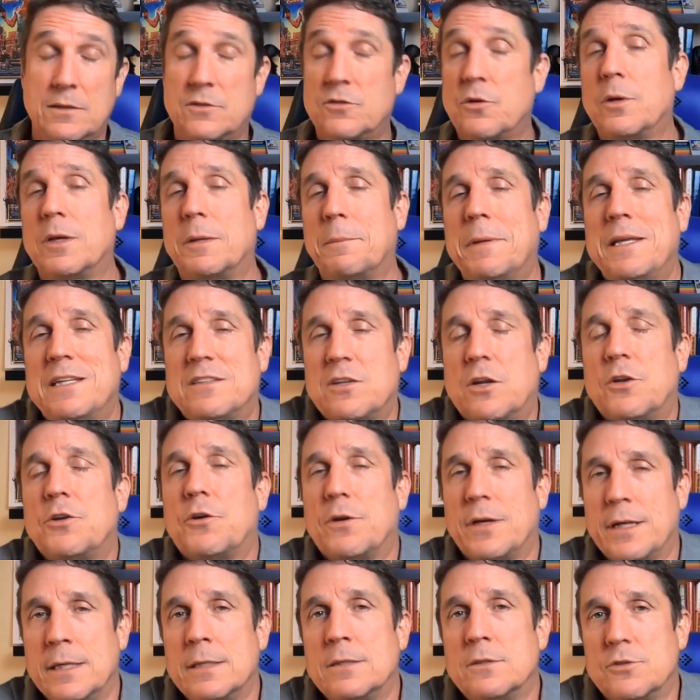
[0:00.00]
So it depends on your
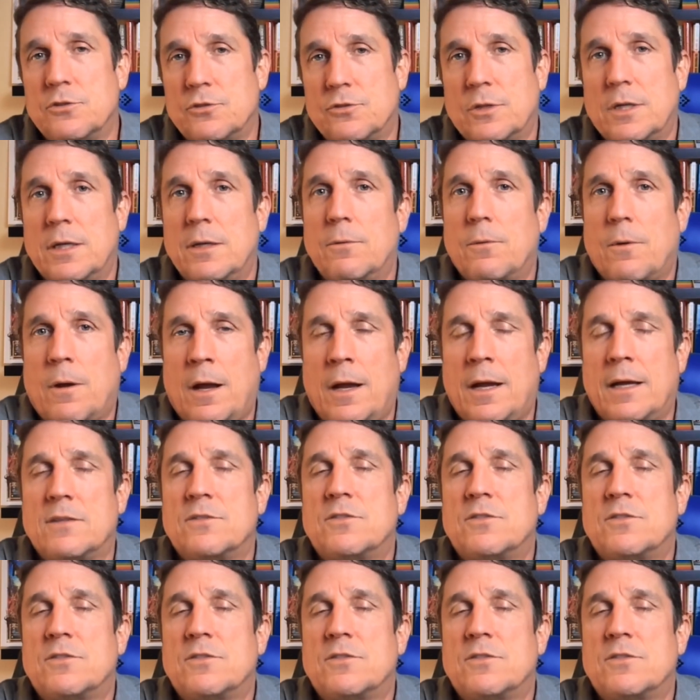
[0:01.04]
industry, right?